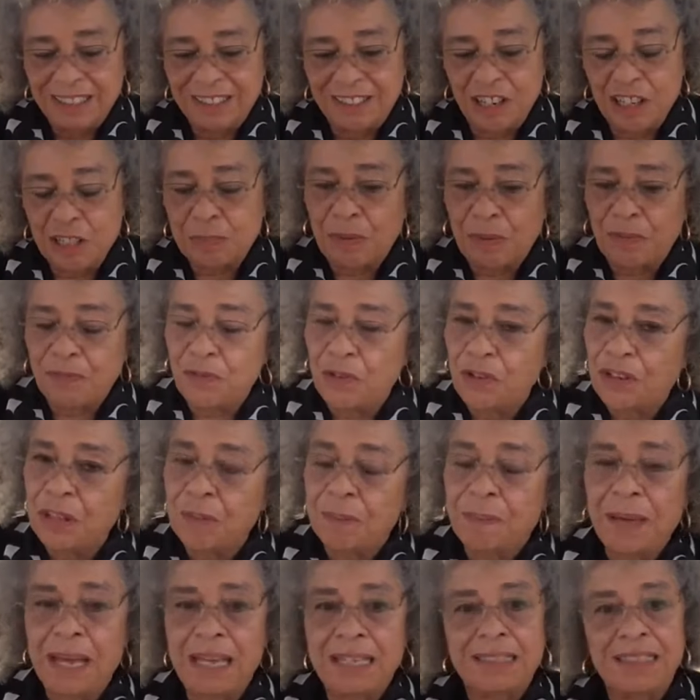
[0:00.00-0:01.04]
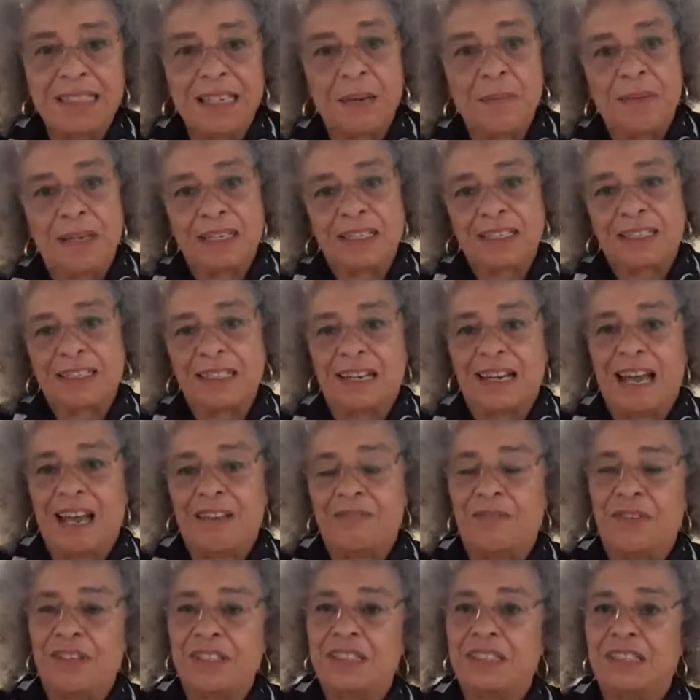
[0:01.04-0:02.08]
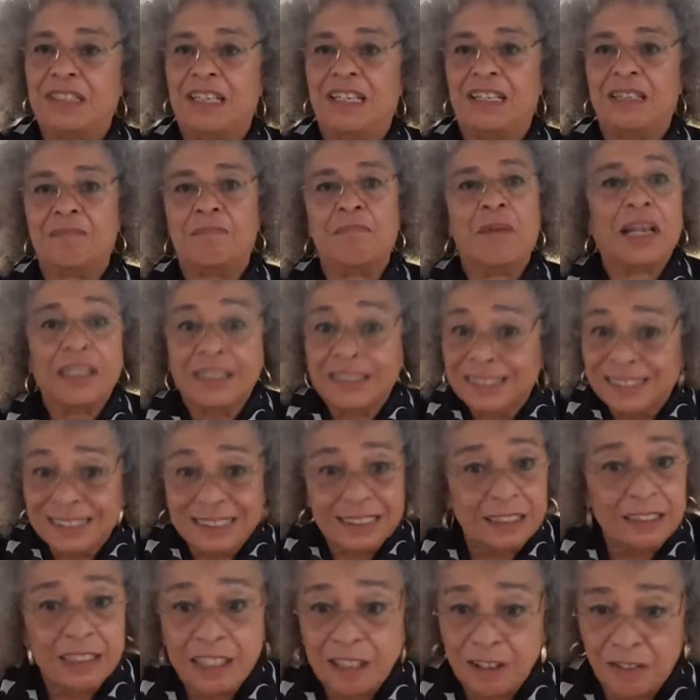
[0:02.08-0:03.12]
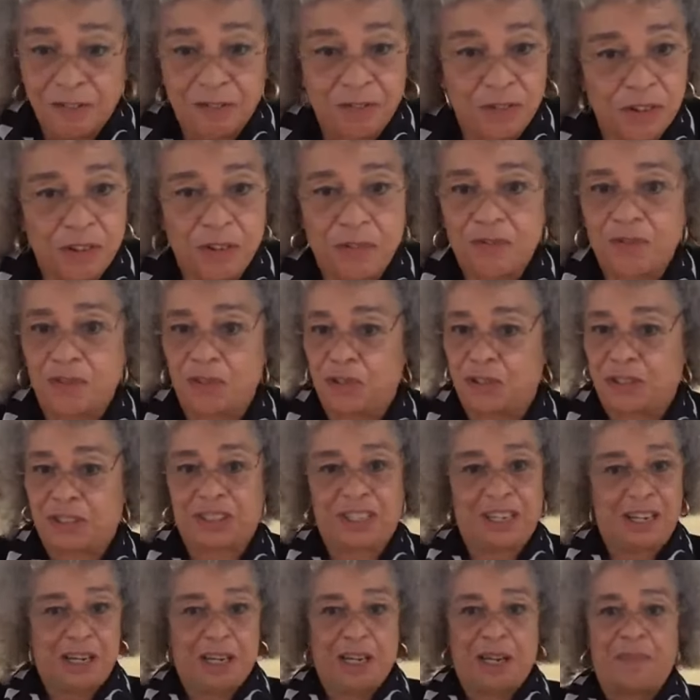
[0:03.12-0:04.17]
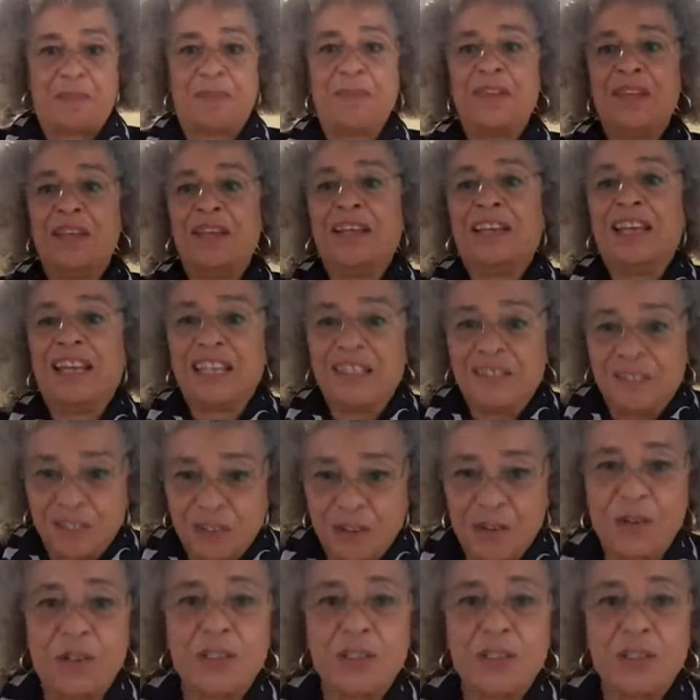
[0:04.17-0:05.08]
Just before the pandemic, I visited Martinique for the first time. And of